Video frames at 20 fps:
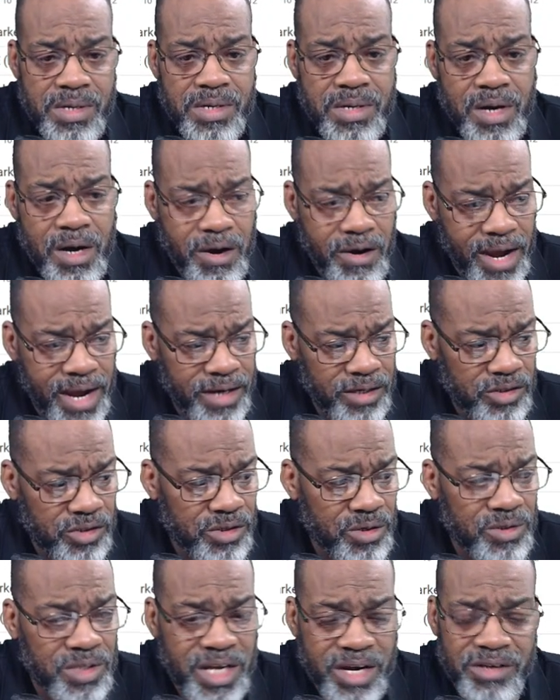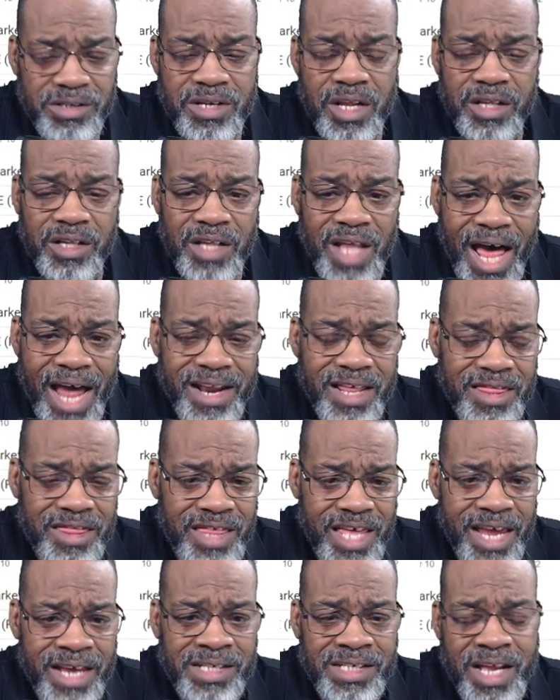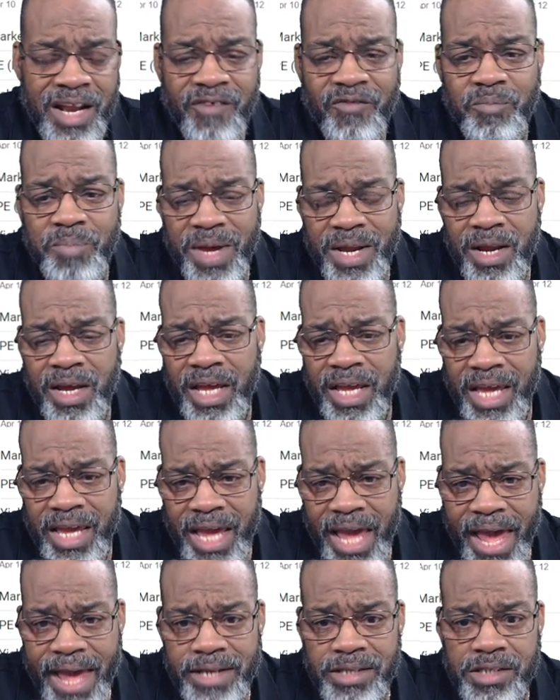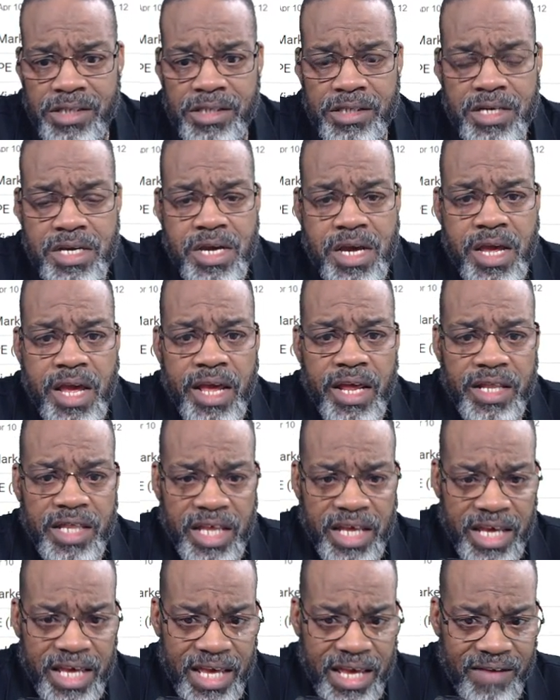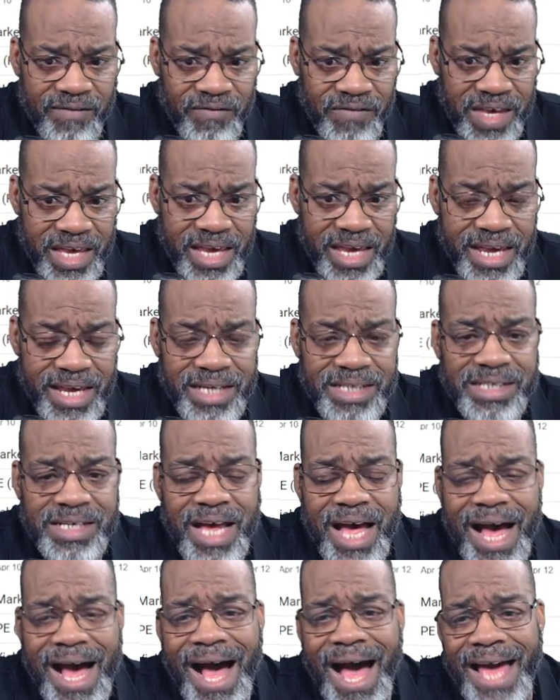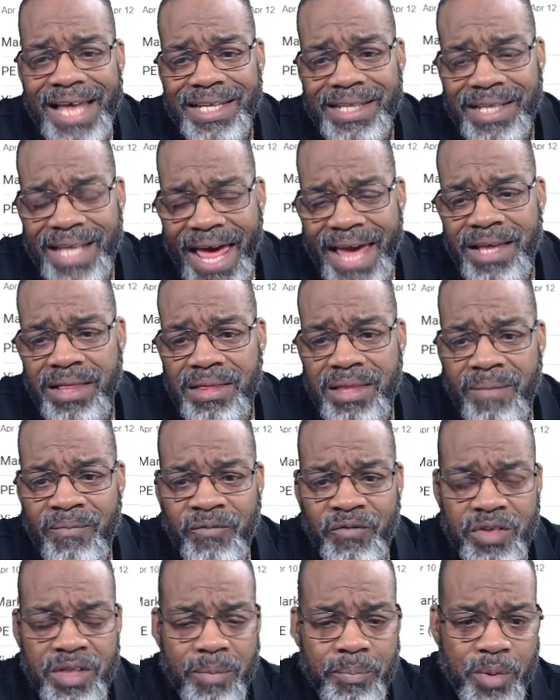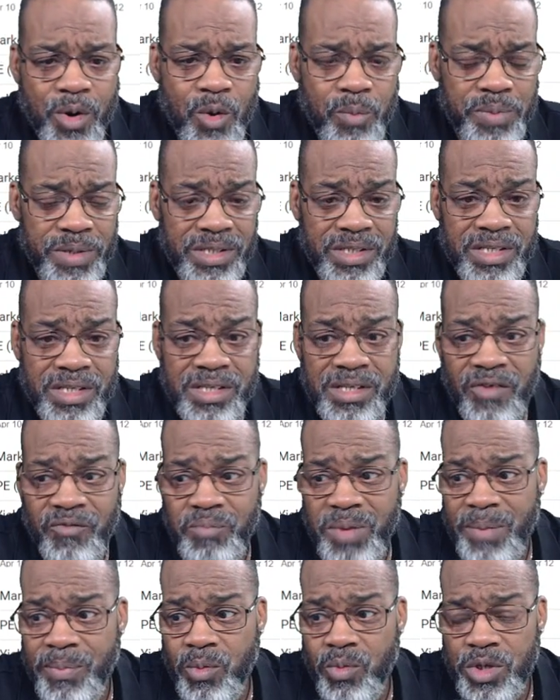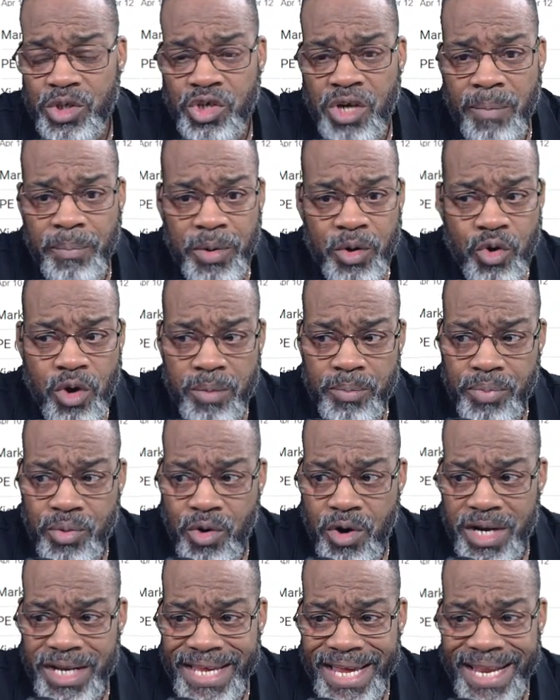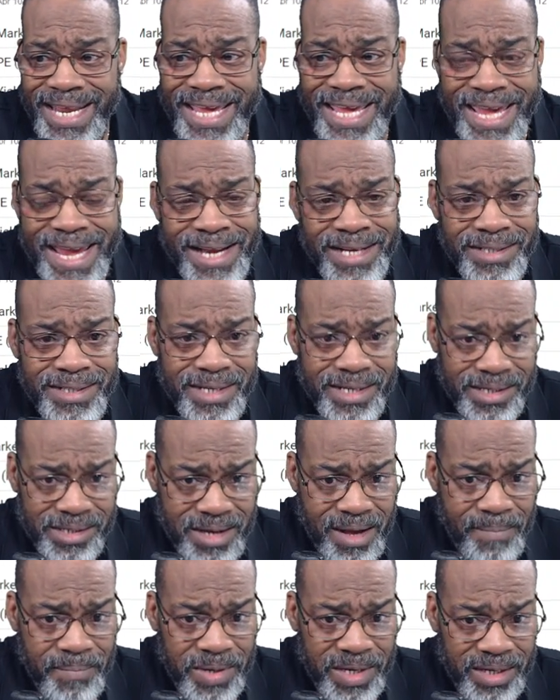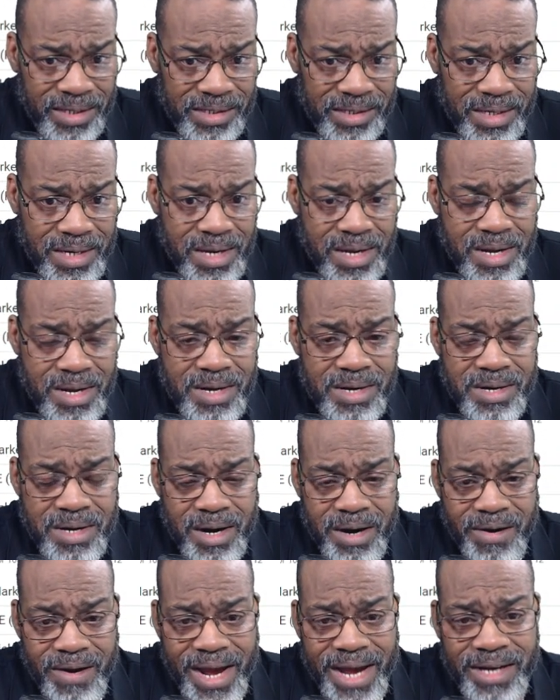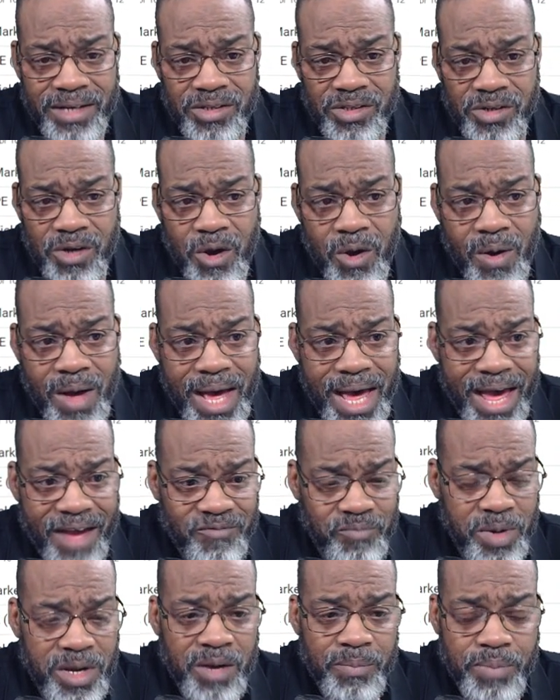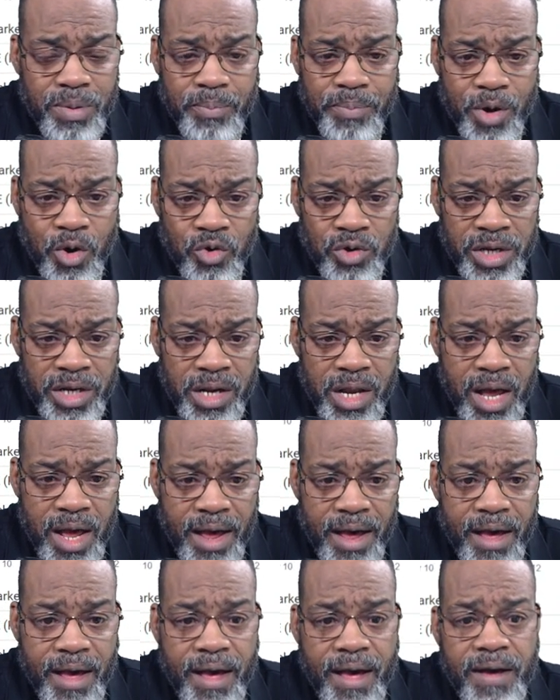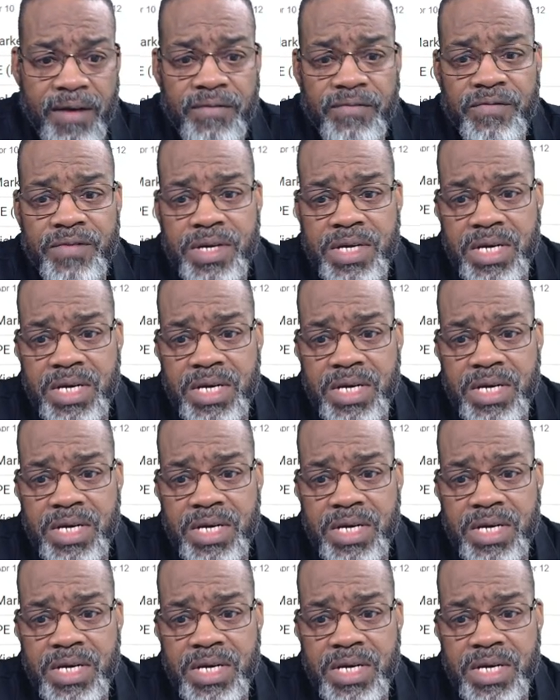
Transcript: All right, so there's a lot of things that have been against the EVs I like them for the purposes of people were jumping on board getting into these companies. All right. So I've been a proponent of